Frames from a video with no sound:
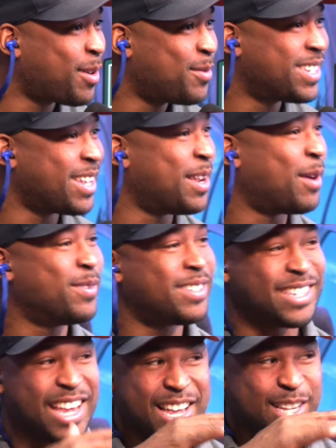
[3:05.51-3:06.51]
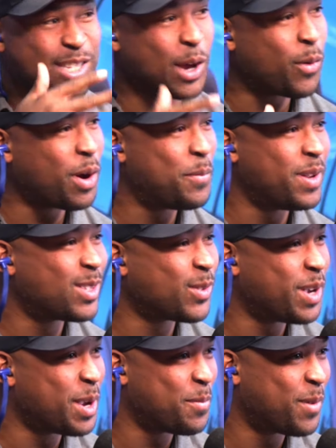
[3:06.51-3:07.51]
I was somewhere in
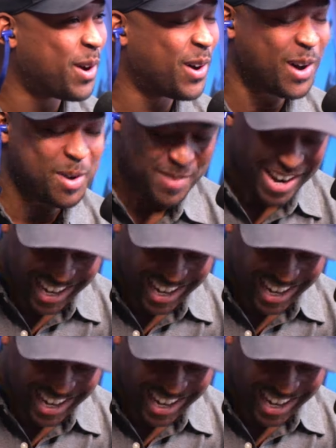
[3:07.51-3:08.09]
between, bro. Oh, my